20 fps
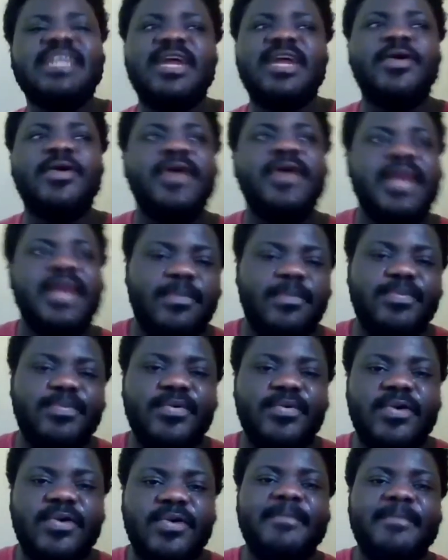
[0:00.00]
or will
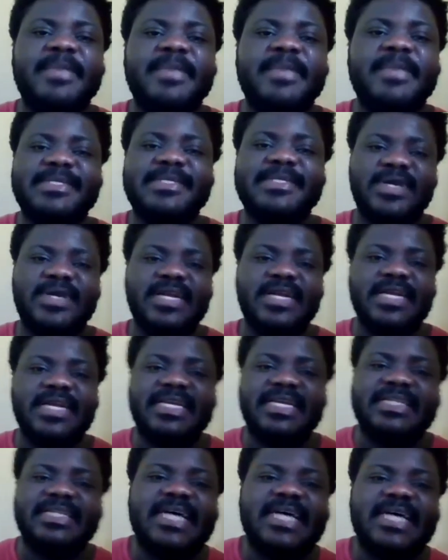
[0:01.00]
generate a program
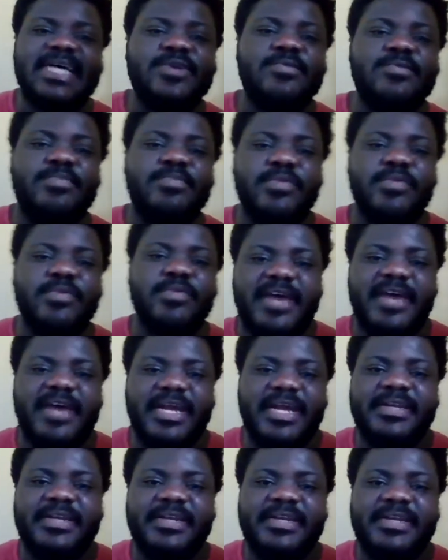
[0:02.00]
based on the data you
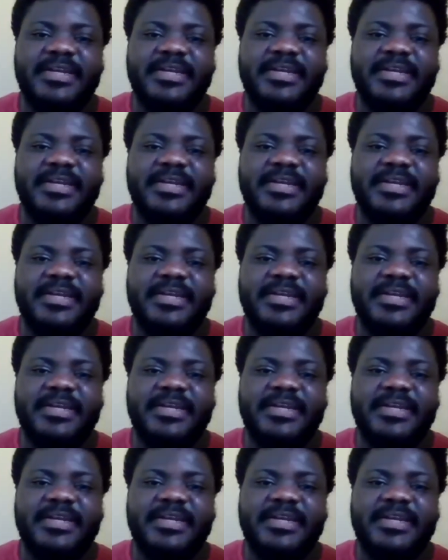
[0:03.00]
provide.